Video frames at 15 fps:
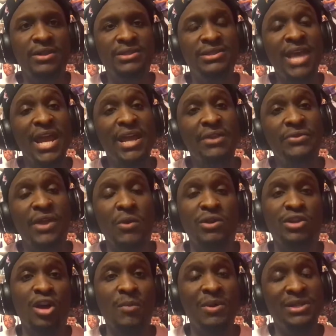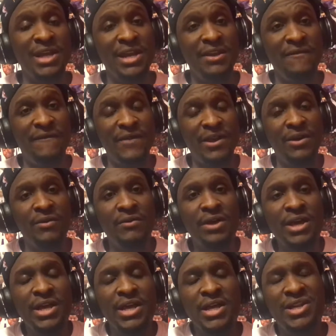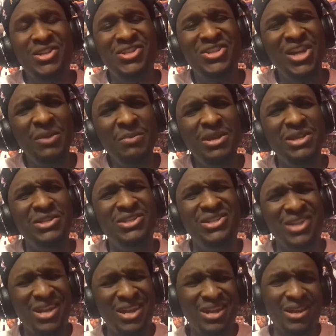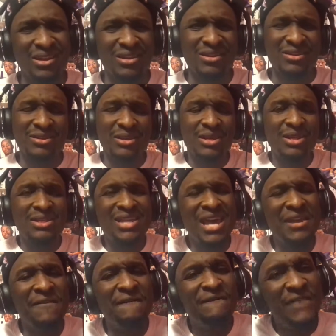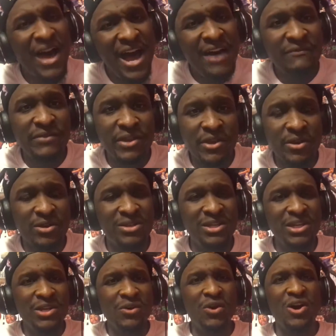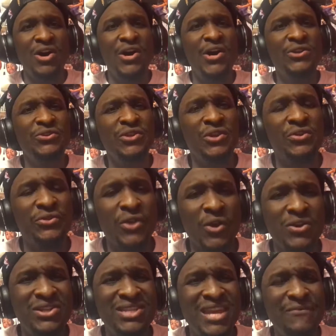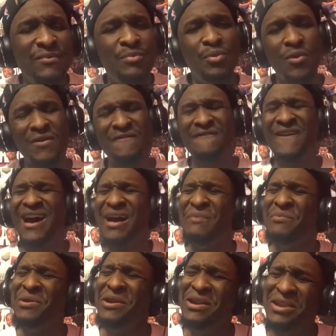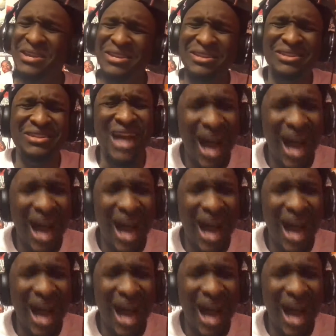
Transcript: Second thing I want to talk about the NFL, Jimmy G signed a 5-year deal, $137.5 million